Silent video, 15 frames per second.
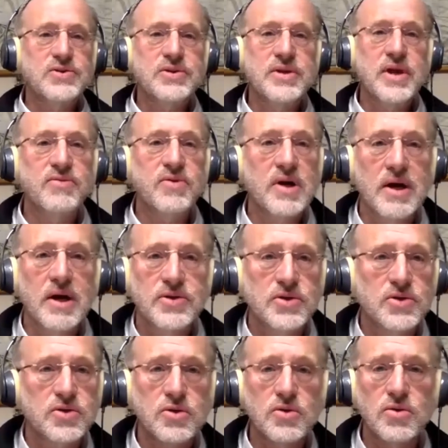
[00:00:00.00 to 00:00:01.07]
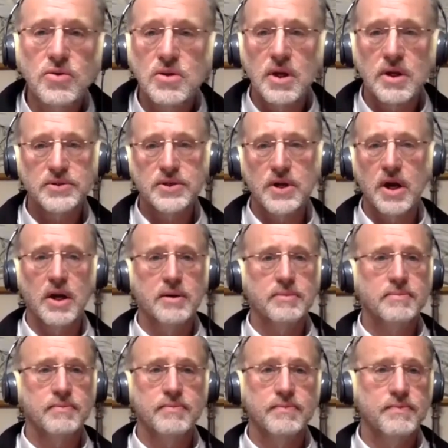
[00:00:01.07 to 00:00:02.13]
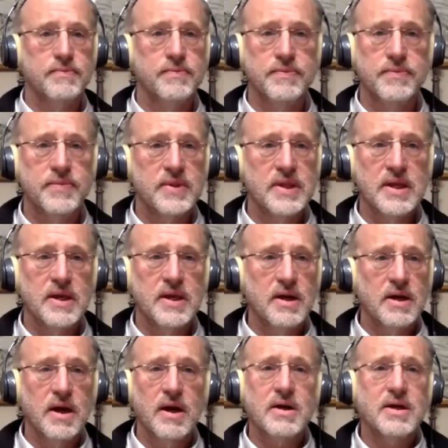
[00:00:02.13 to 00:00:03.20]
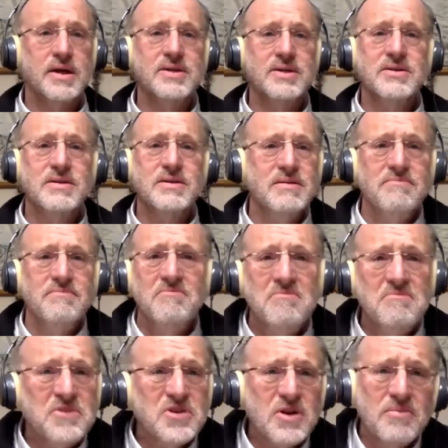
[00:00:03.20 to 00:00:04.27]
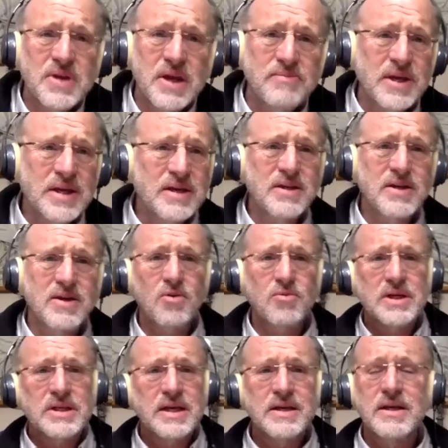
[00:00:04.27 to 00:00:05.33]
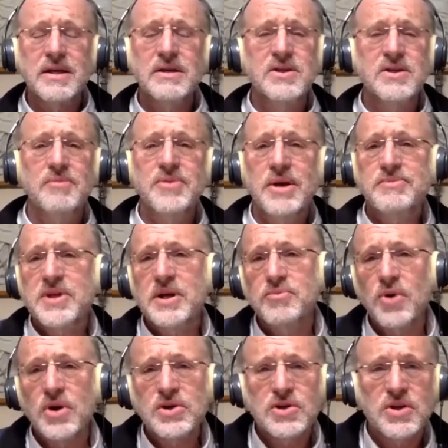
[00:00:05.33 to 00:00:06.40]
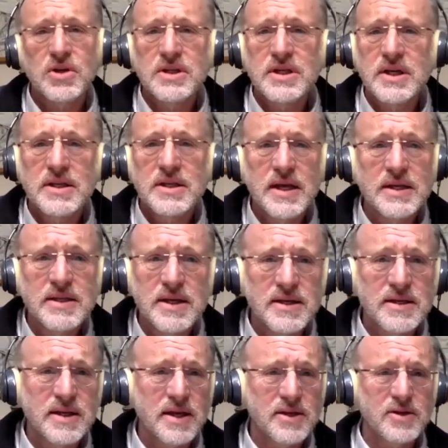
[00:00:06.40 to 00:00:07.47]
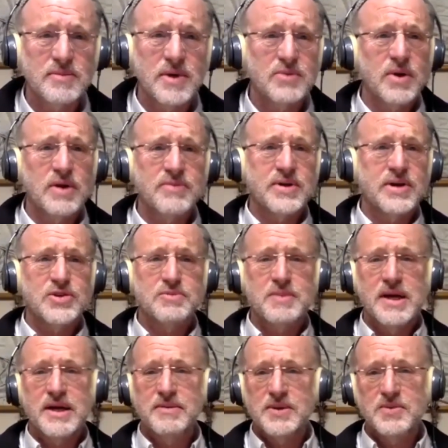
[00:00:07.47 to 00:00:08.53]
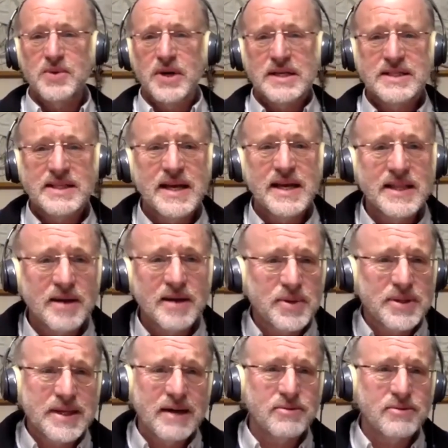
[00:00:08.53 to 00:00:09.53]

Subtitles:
never got to school on time. Our kids, sometimes they did their homework, they didn't. Sometimes they brushed their teeth, they didn't. I know my wife gets mad at me when I say that, but